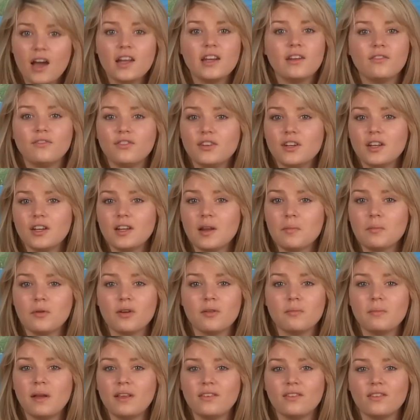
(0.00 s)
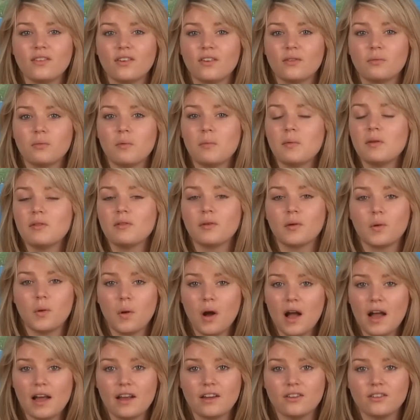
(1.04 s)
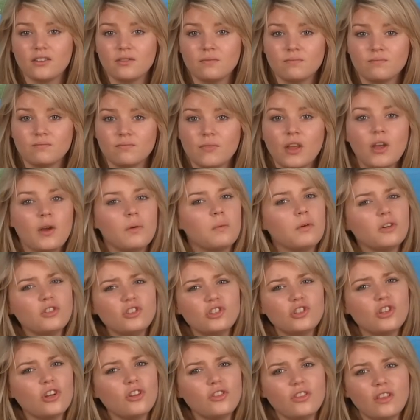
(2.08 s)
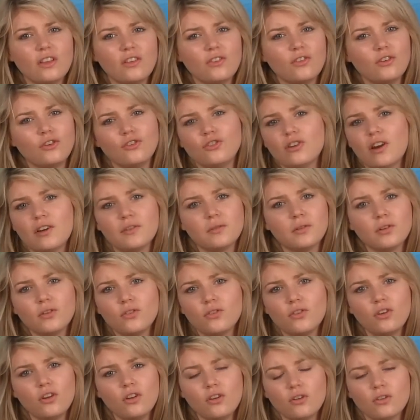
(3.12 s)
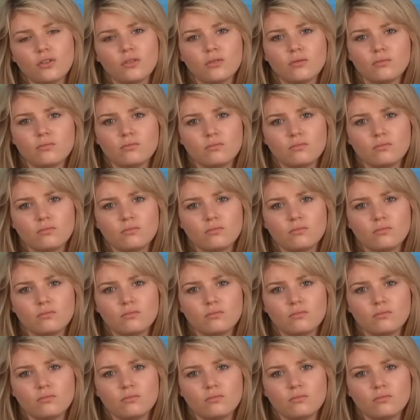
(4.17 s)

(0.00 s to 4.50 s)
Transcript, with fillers: An infinite number of messages would be required. What should these two generals do?